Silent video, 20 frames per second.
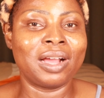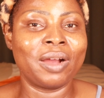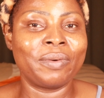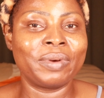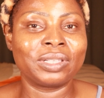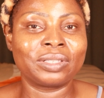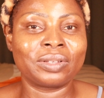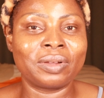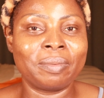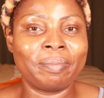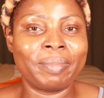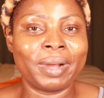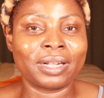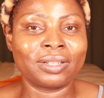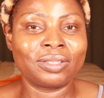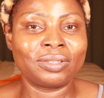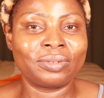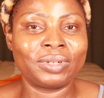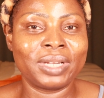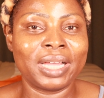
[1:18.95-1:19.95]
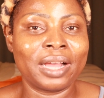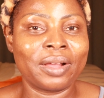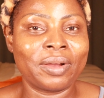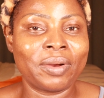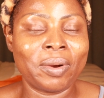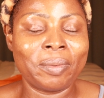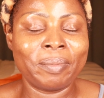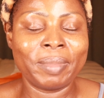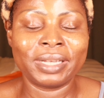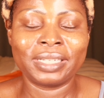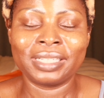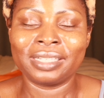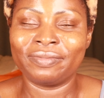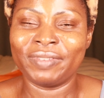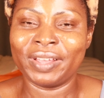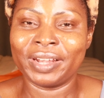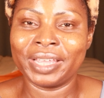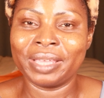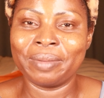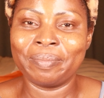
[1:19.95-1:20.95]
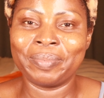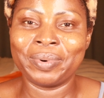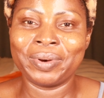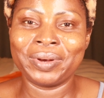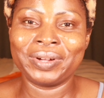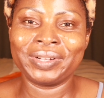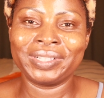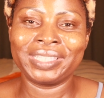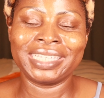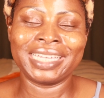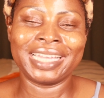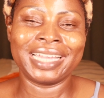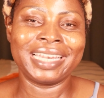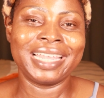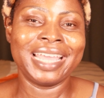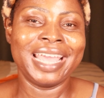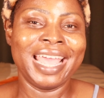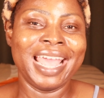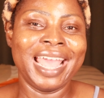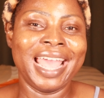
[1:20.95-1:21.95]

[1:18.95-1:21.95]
I always come back to that comment. It's very important.